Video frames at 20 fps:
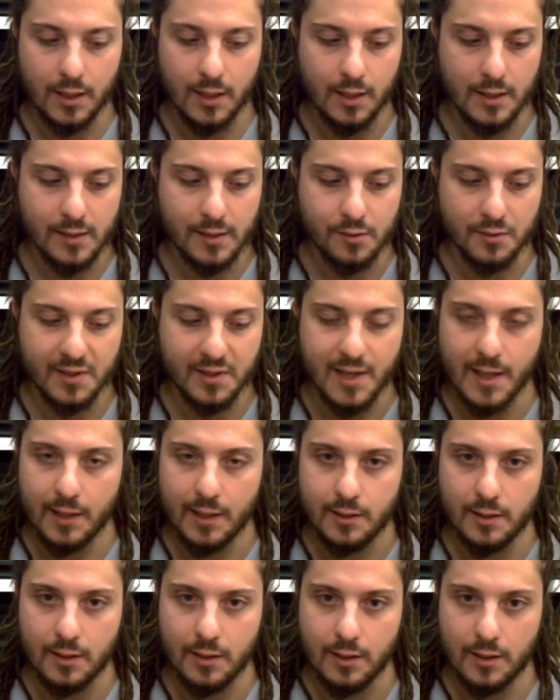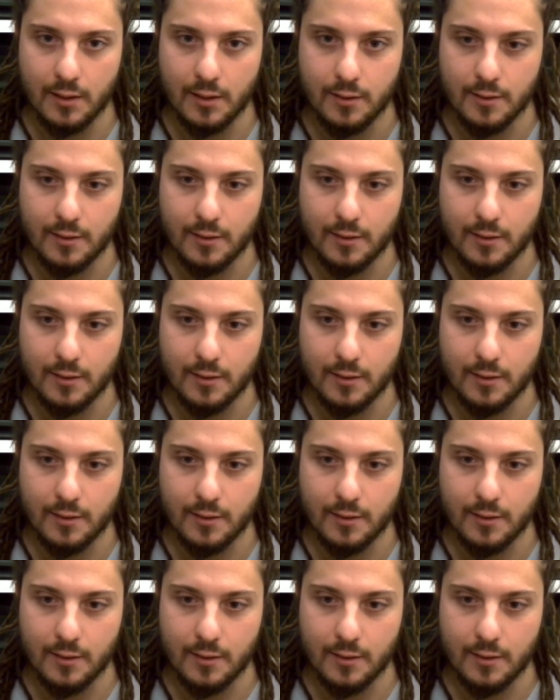in society